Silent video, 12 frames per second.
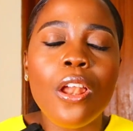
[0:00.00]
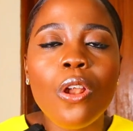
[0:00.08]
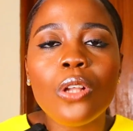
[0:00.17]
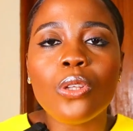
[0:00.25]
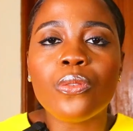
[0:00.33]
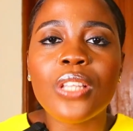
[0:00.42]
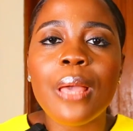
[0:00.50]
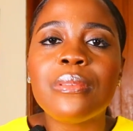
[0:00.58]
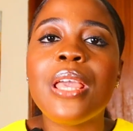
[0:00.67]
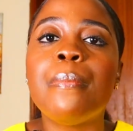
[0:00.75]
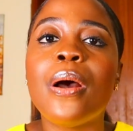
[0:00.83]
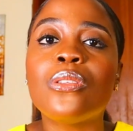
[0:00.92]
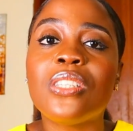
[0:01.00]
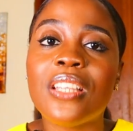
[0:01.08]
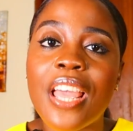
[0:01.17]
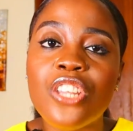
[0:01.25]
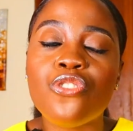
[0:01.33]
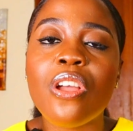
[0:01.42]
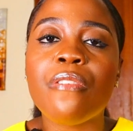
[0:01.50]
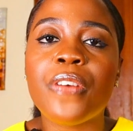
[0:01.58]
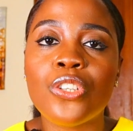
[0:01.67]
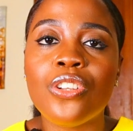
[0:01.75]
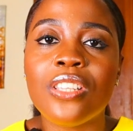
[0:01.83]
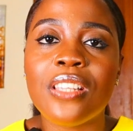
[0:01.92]
a lot of times about Nigerian
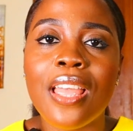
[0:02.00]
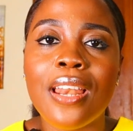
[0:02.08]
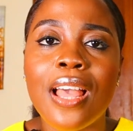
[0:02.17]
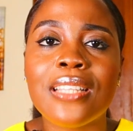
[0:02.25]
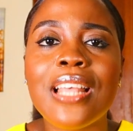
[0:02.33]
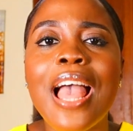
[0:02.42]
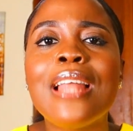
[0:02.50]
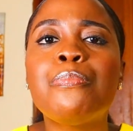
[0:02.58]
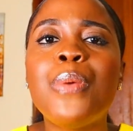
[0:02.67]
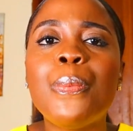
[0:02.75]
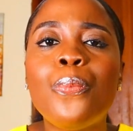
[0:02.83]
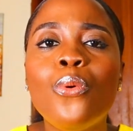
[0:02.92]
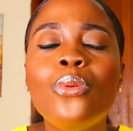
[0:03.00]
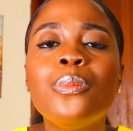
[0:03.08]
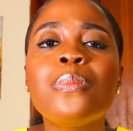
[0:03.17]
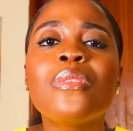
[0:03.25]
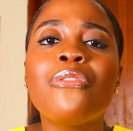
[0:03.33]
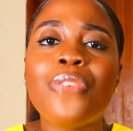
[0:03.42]
fashion designers, and people,